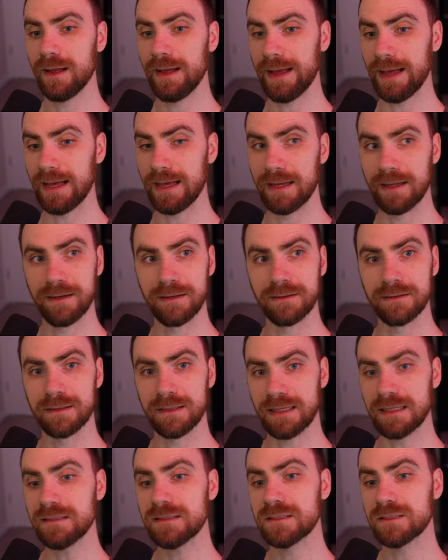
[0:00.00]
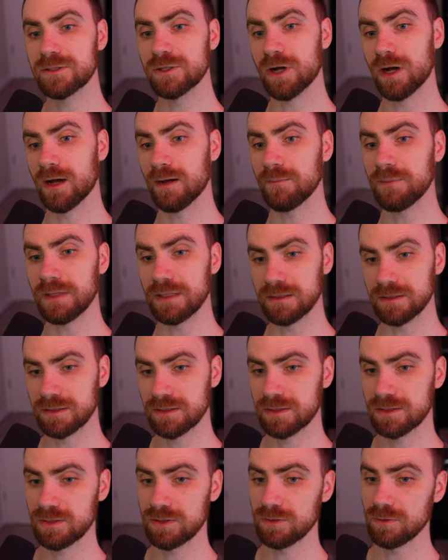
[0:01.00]
and its job
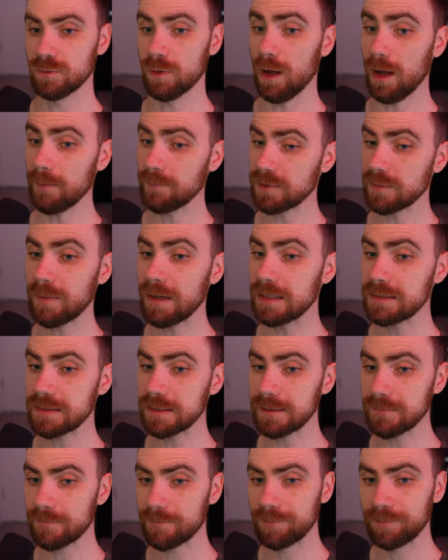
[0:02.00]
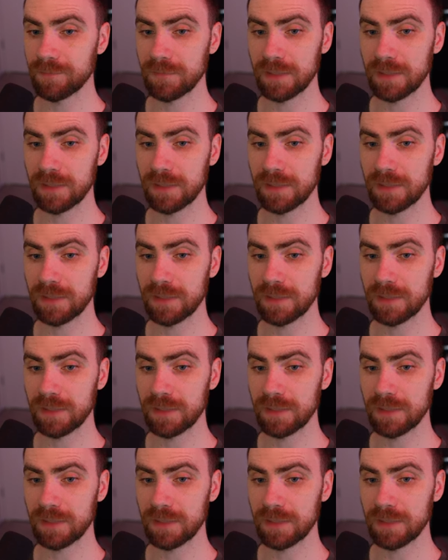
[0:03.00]
is to optimize it